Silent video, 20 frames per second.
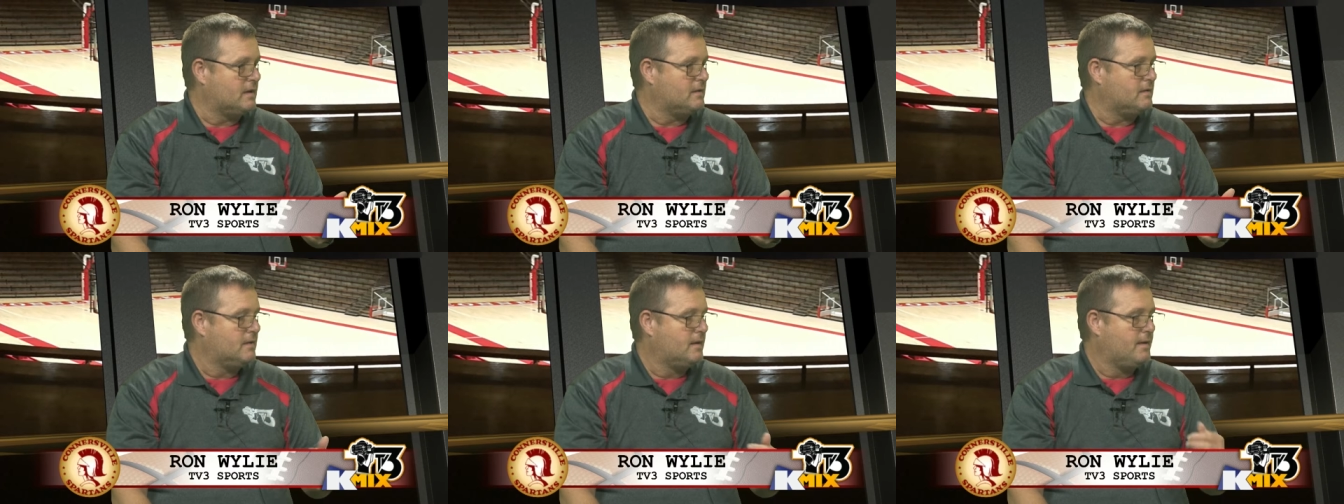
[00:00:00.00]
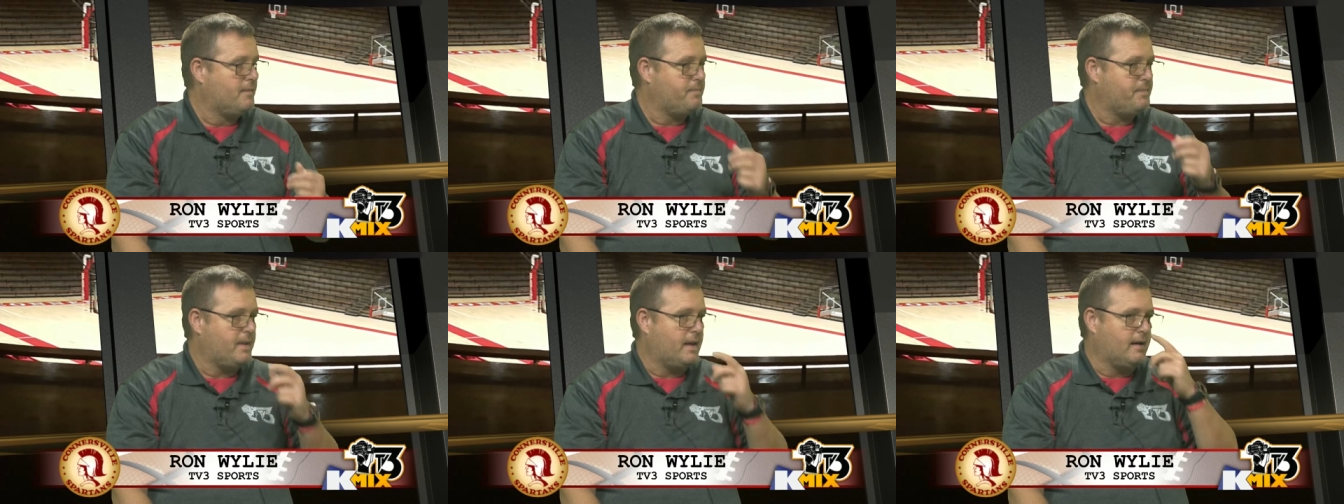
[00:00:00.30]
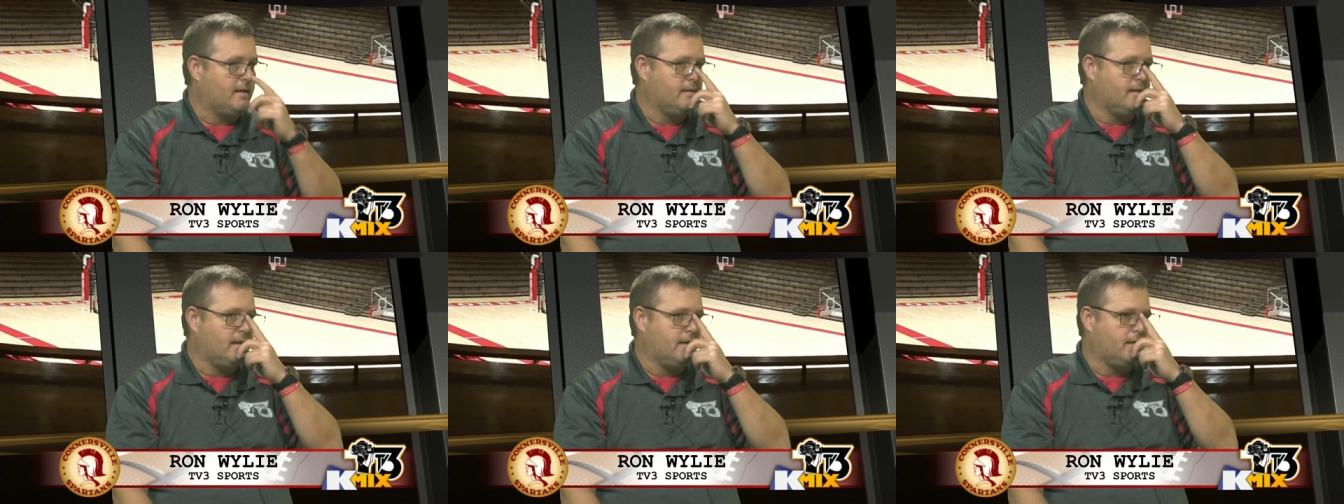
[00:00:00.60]
Mm
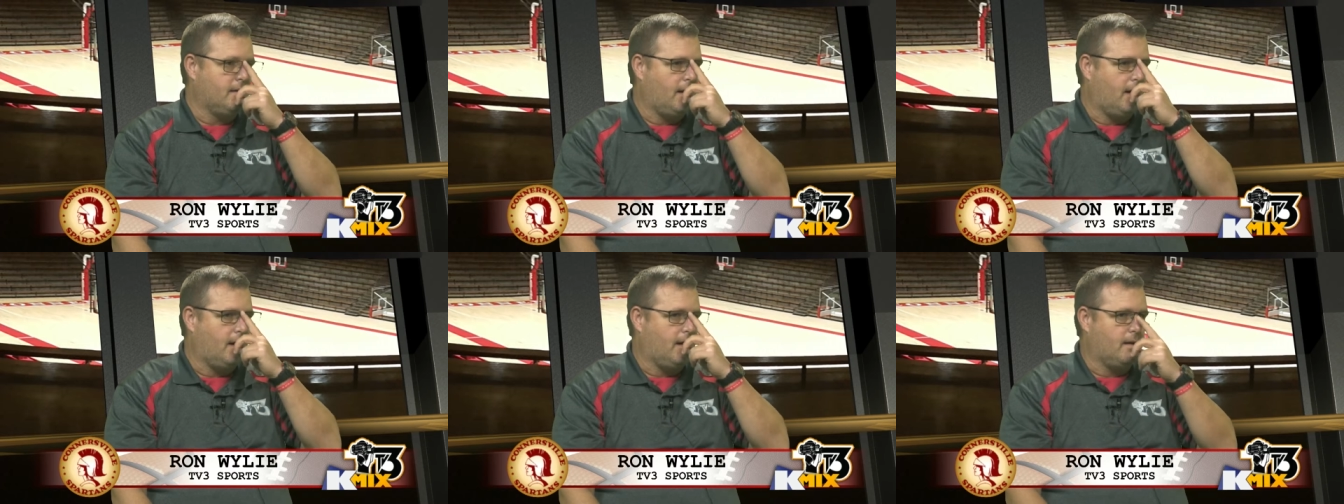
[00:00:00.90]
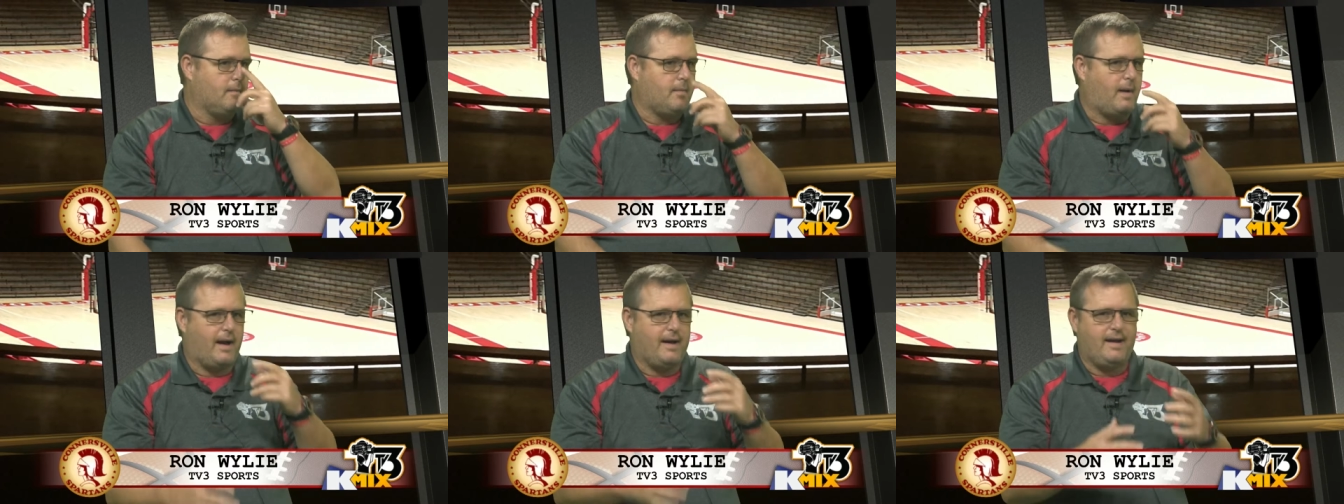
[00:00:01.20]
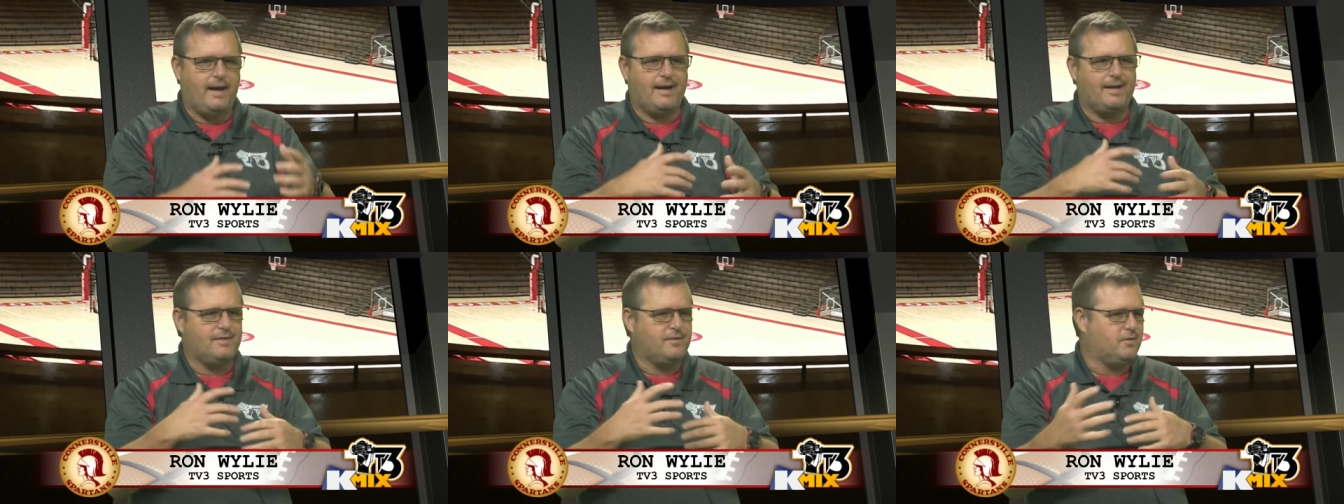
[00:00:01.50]
-hmm. And mm-hmm. then um, I
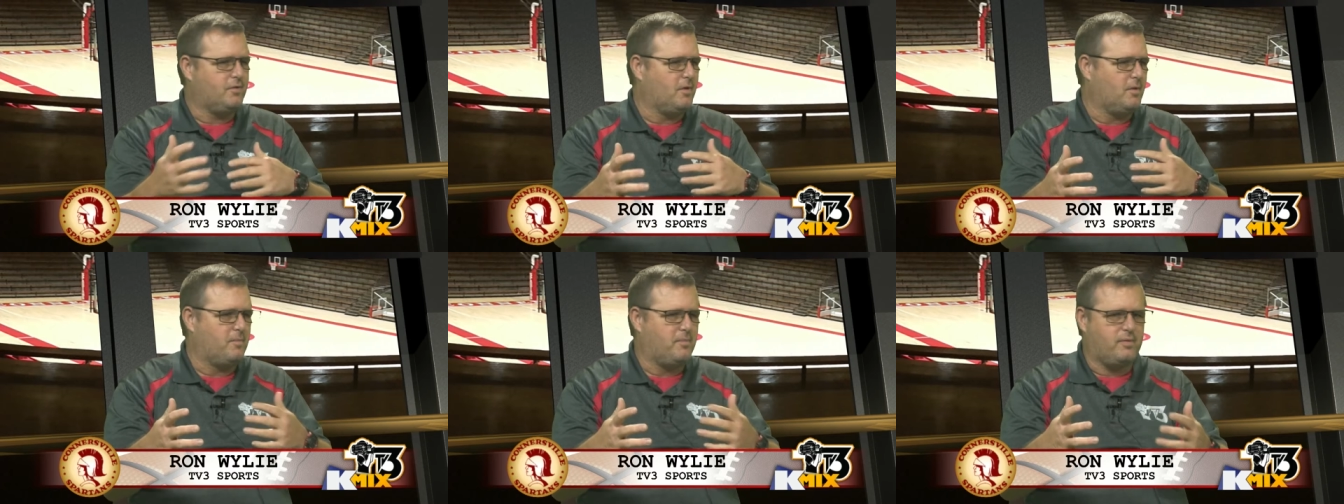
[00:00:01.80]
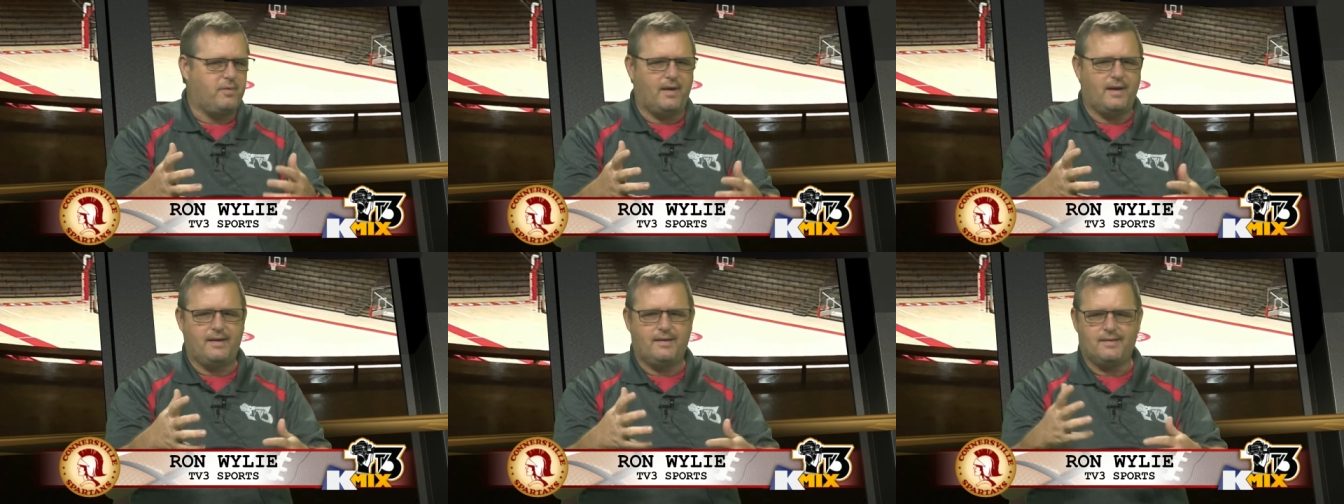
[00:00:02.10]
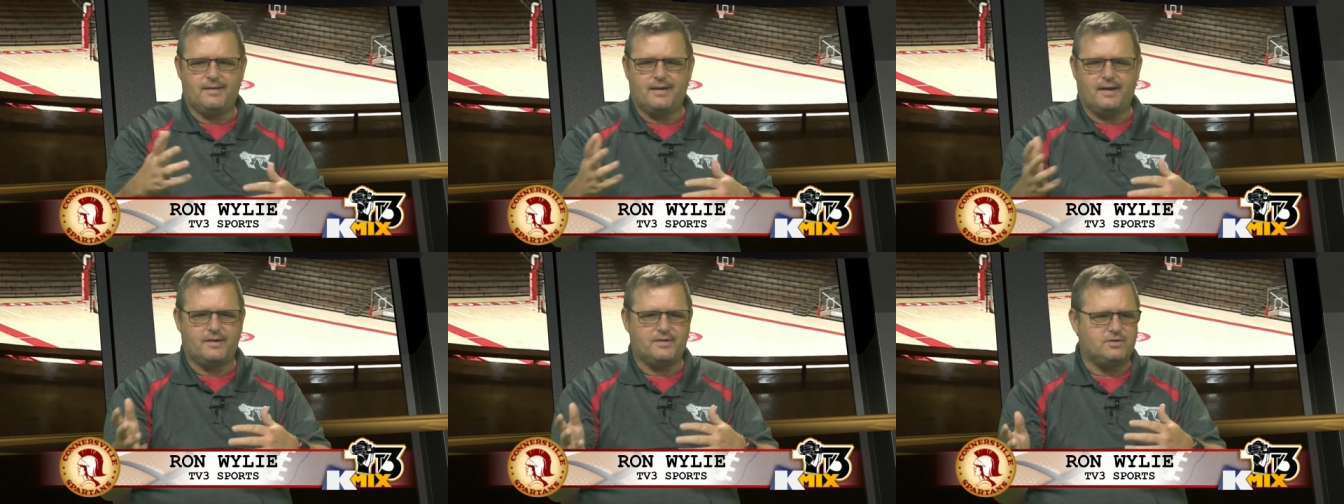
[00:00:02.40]
got into a play
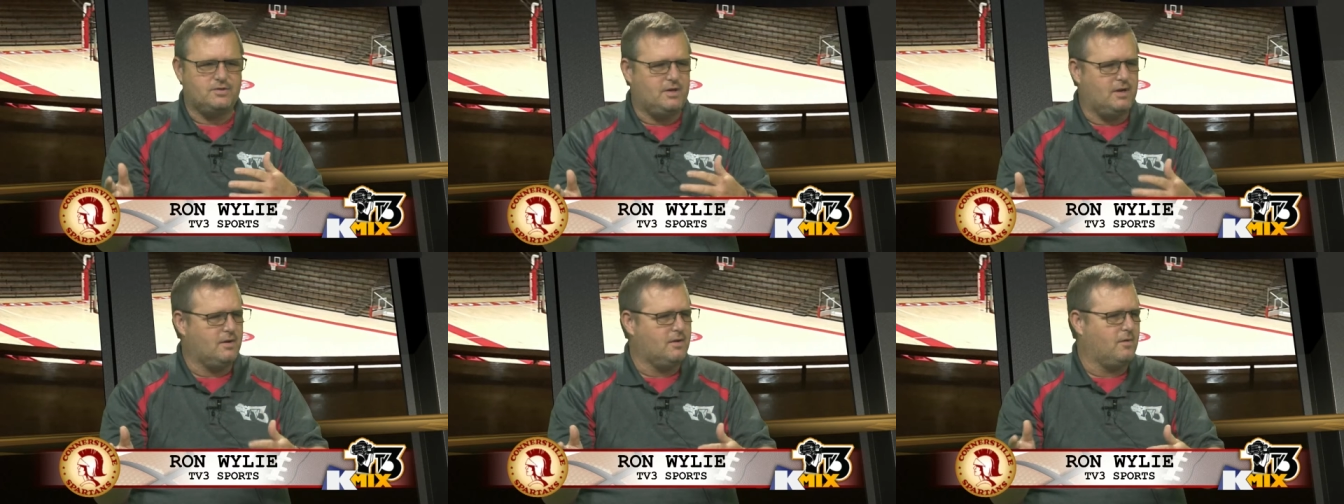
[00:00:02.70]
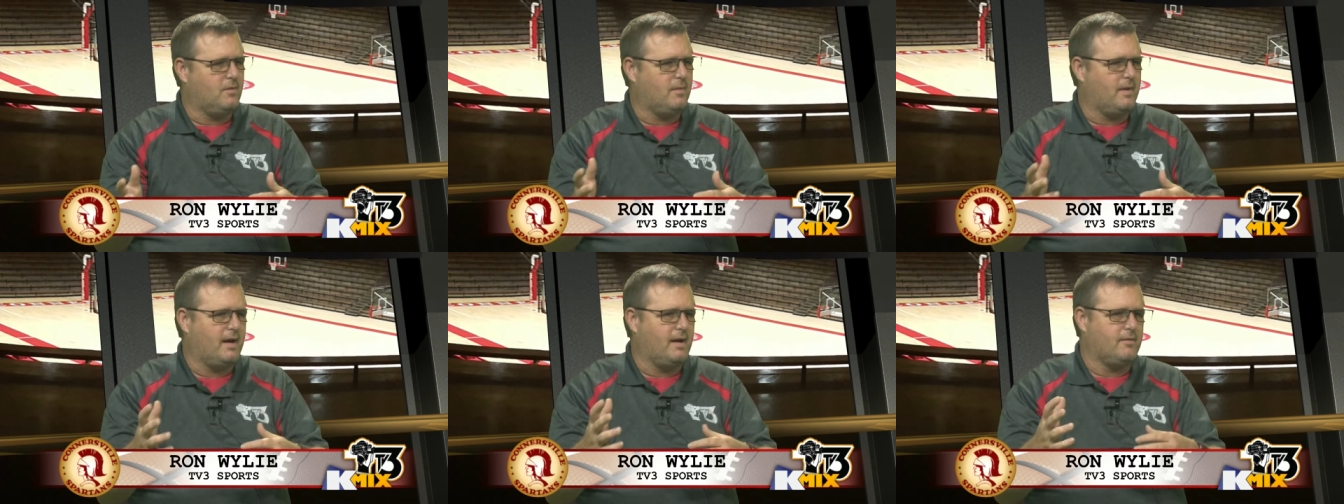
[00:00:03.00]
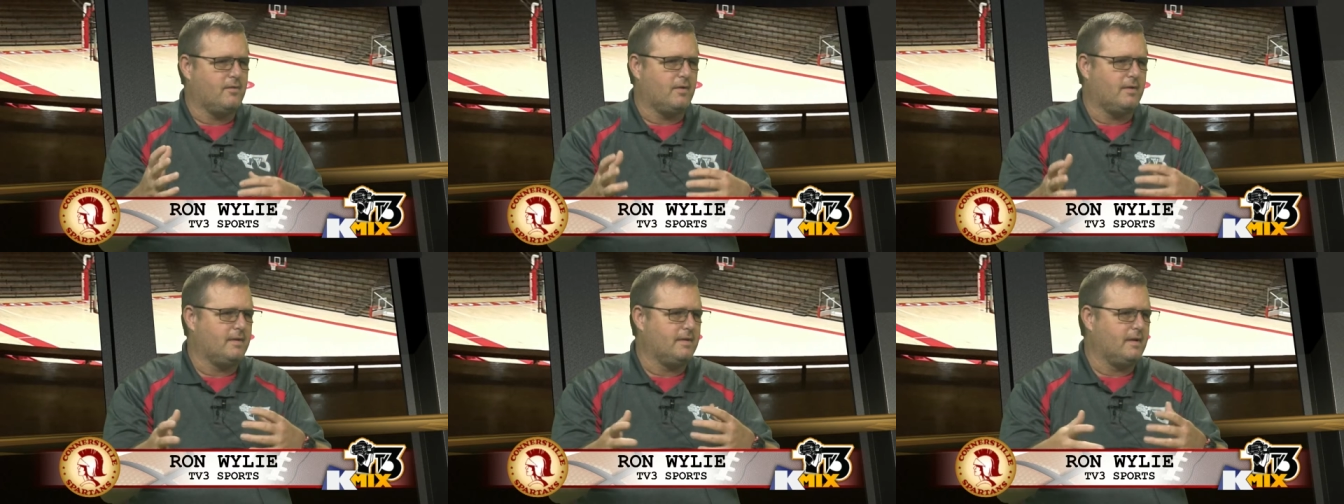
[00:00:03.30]
the next year or
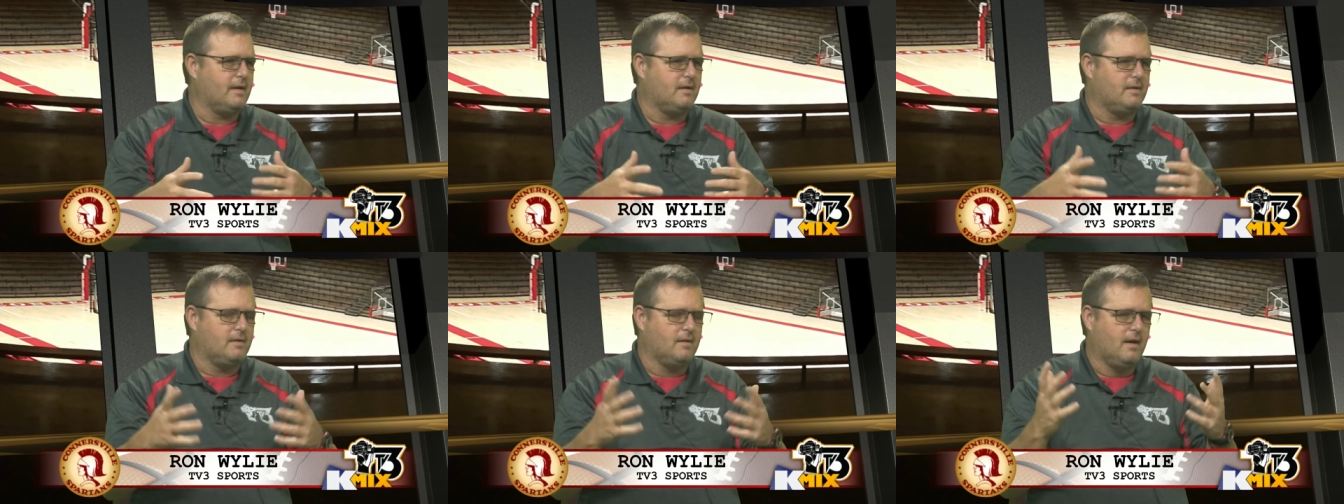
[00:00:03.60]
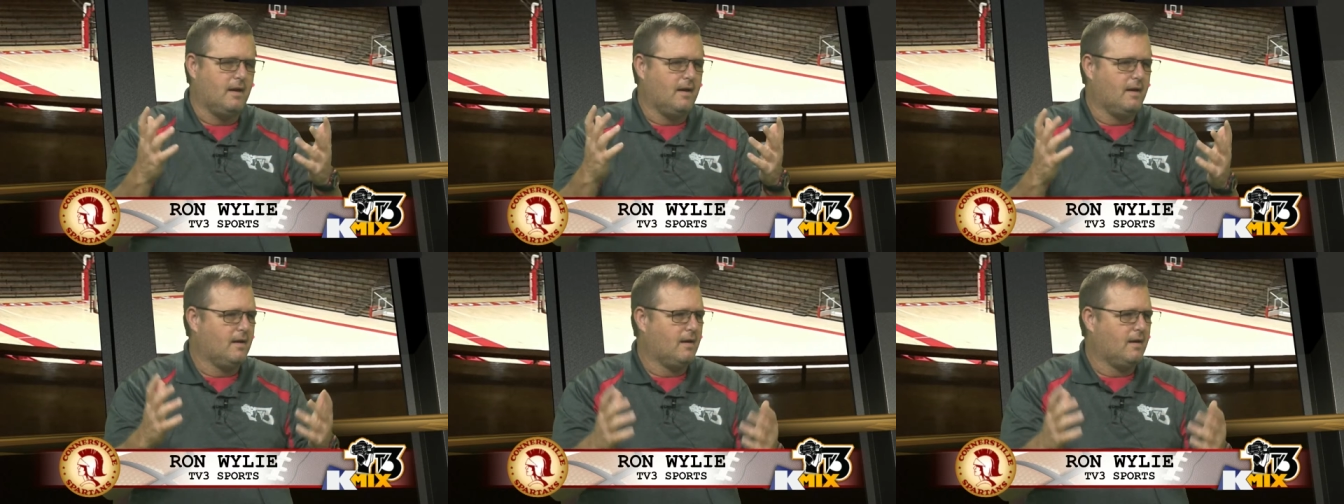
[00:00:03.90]
whatever, and then